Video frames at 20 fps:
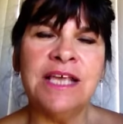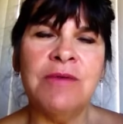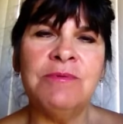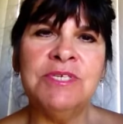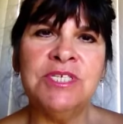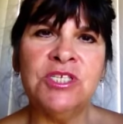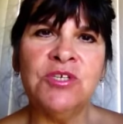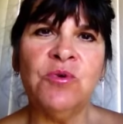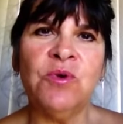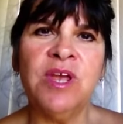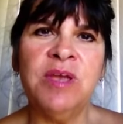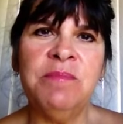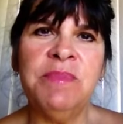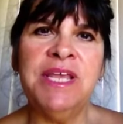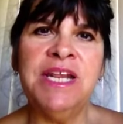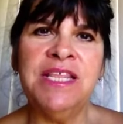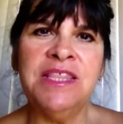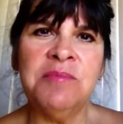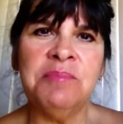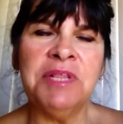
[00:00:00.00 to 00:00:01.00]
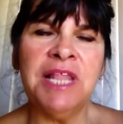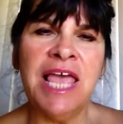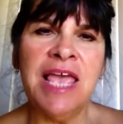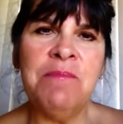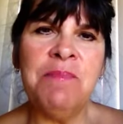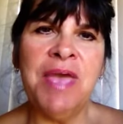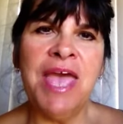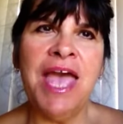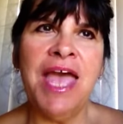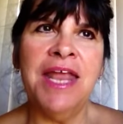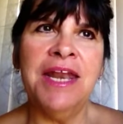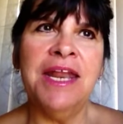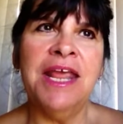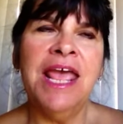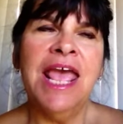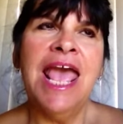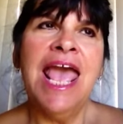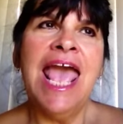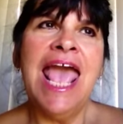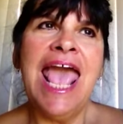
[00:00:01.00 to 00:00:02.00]
I was screaming in the playpen,
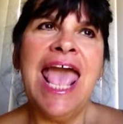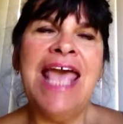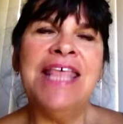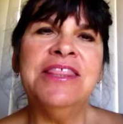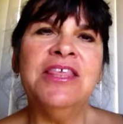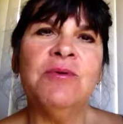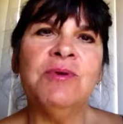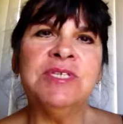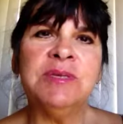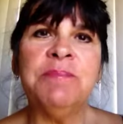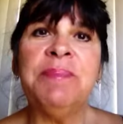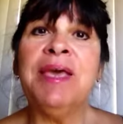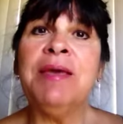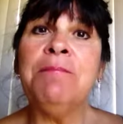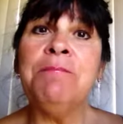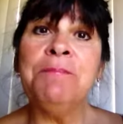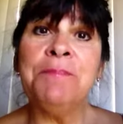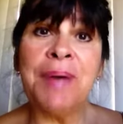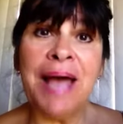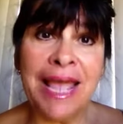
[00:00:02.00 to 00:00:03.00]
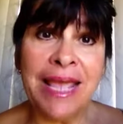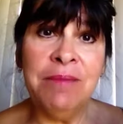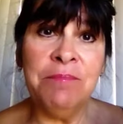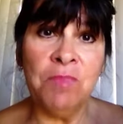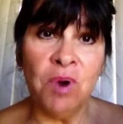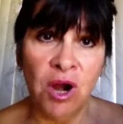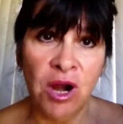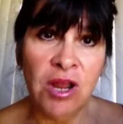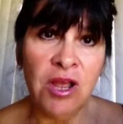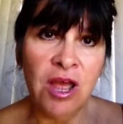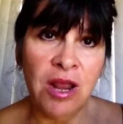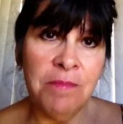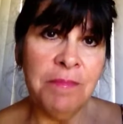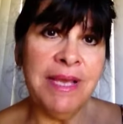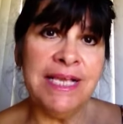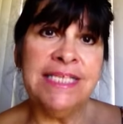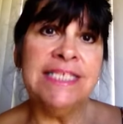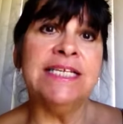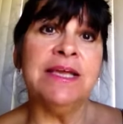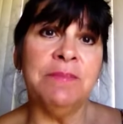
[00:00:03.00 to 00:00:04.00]
and there was a big bite mark on
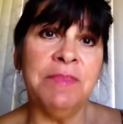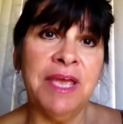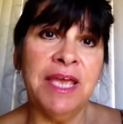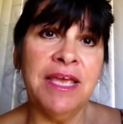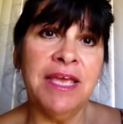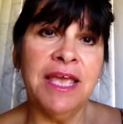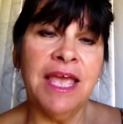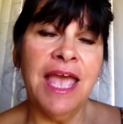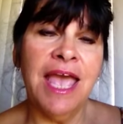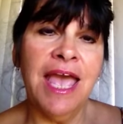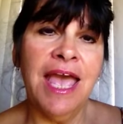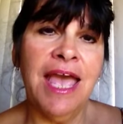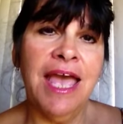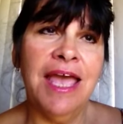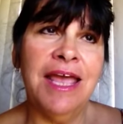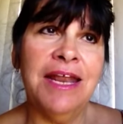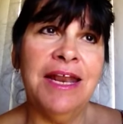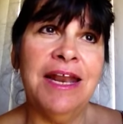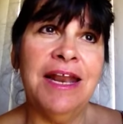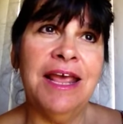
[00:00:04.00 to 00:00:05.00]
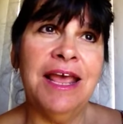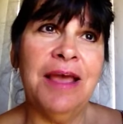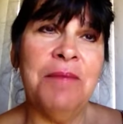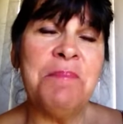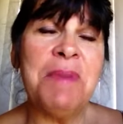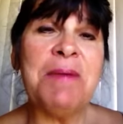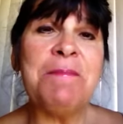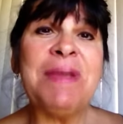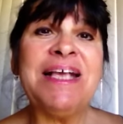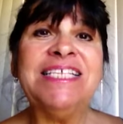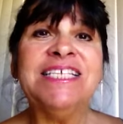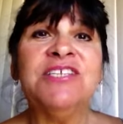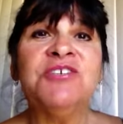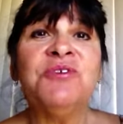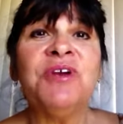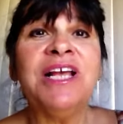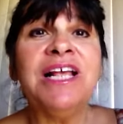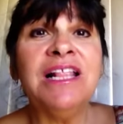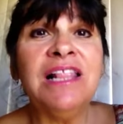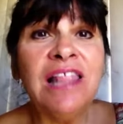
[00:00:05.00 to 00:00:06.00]
my stomach, and my
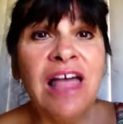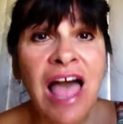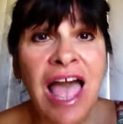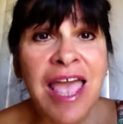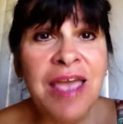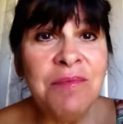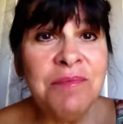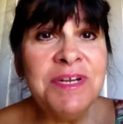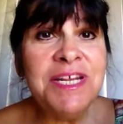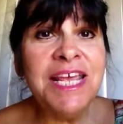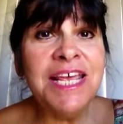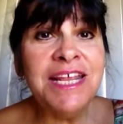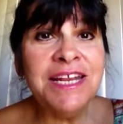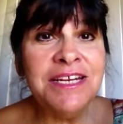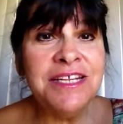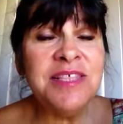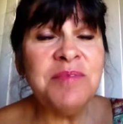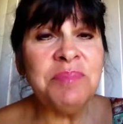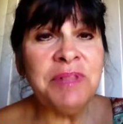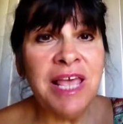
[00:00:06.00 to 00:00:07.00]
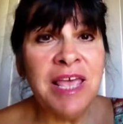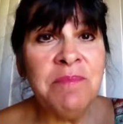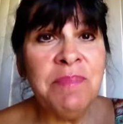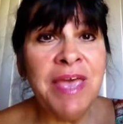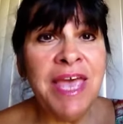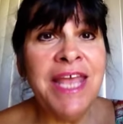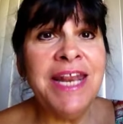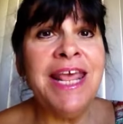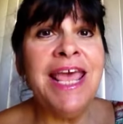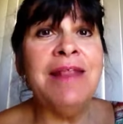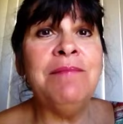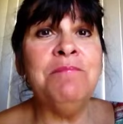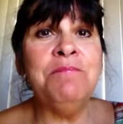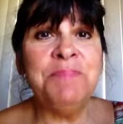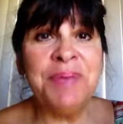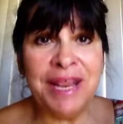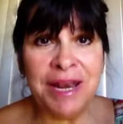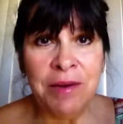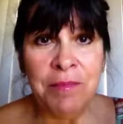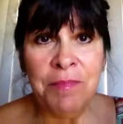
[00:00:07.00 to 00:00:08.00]
sister had climbed into the playpen
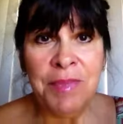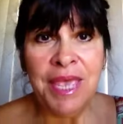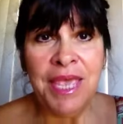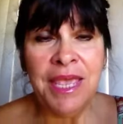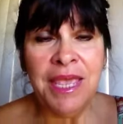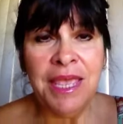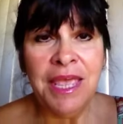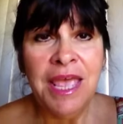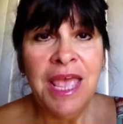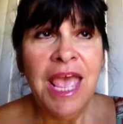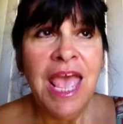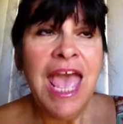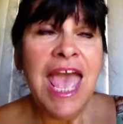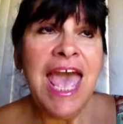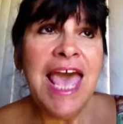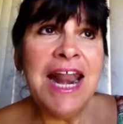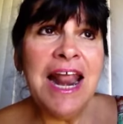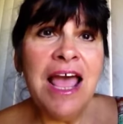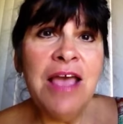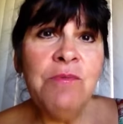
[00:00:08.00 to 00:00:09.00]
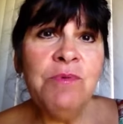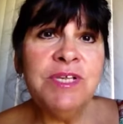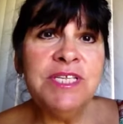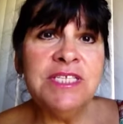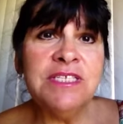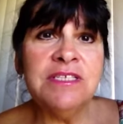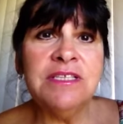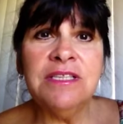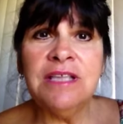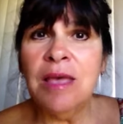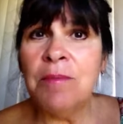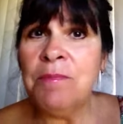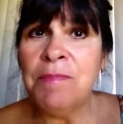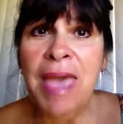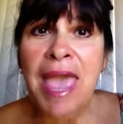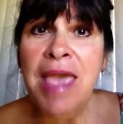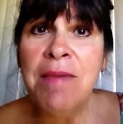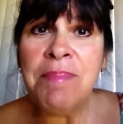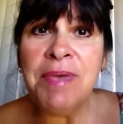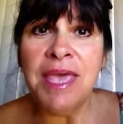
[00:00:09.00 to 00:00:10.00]
and bitten me, and I was a
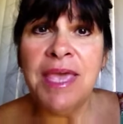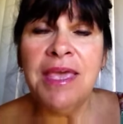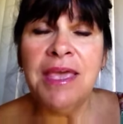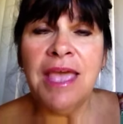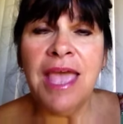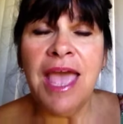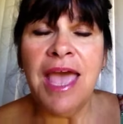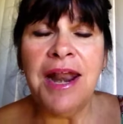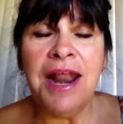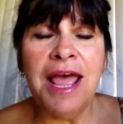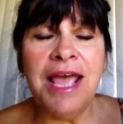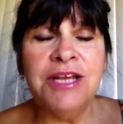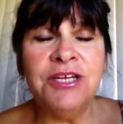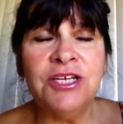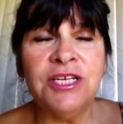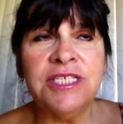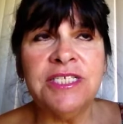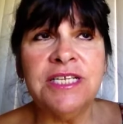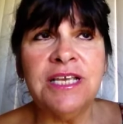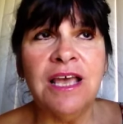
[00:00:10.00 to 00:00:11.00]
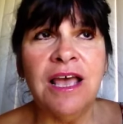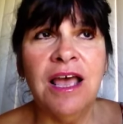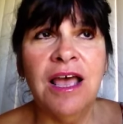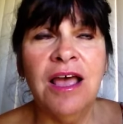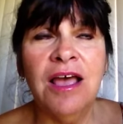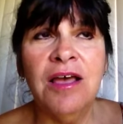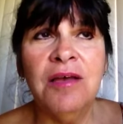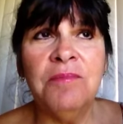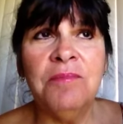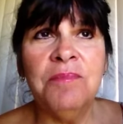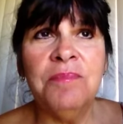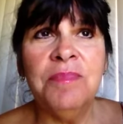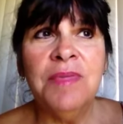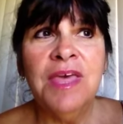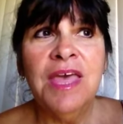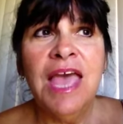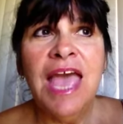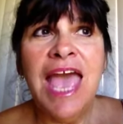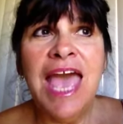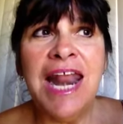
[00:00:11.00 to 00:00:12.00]
baby, and I just so
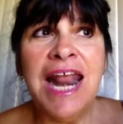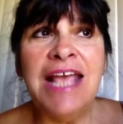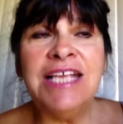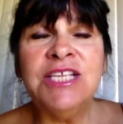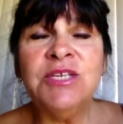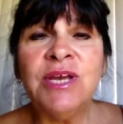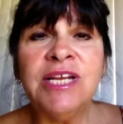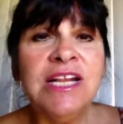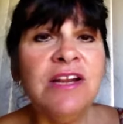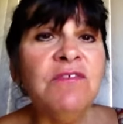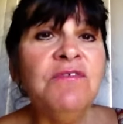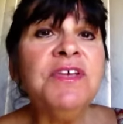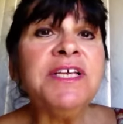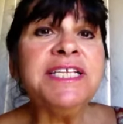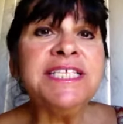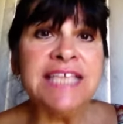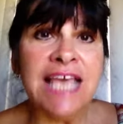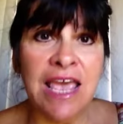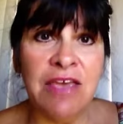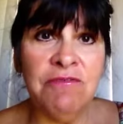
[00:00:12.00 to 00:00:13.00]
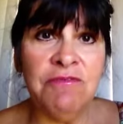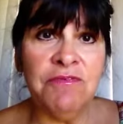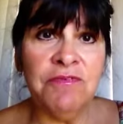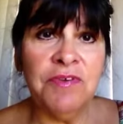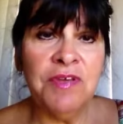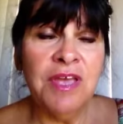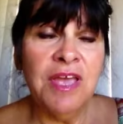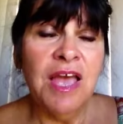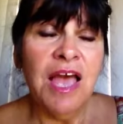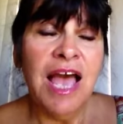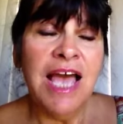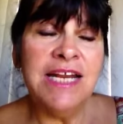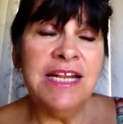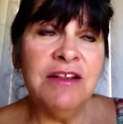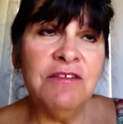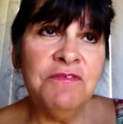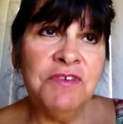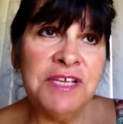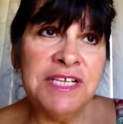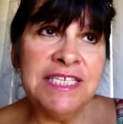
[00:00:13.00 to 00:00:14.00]
I didn't feel safe. I
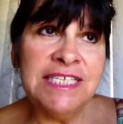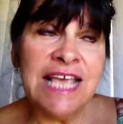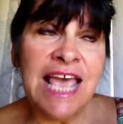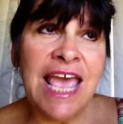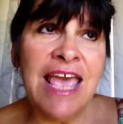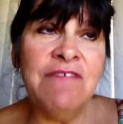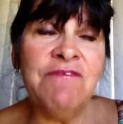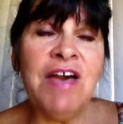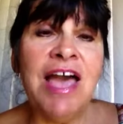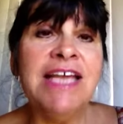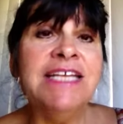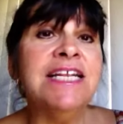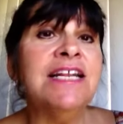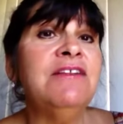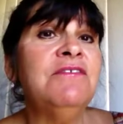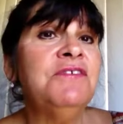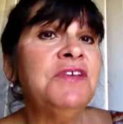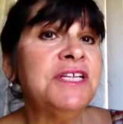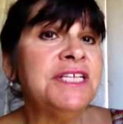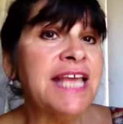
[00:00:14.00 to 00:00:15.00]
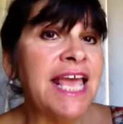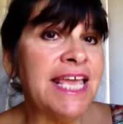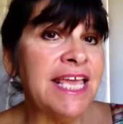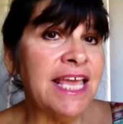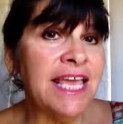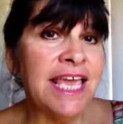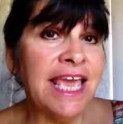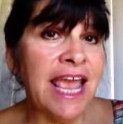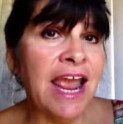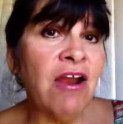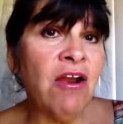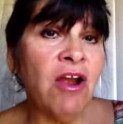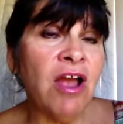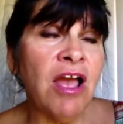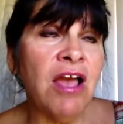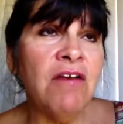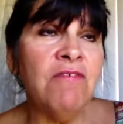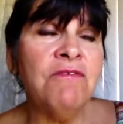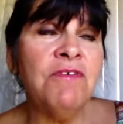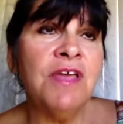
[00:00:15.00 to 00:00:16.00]
didn't feel safe. I didn't feel taken care
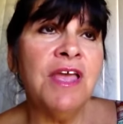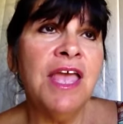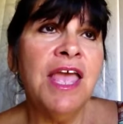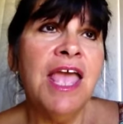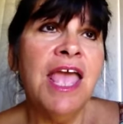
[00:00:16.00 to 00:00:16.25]
of.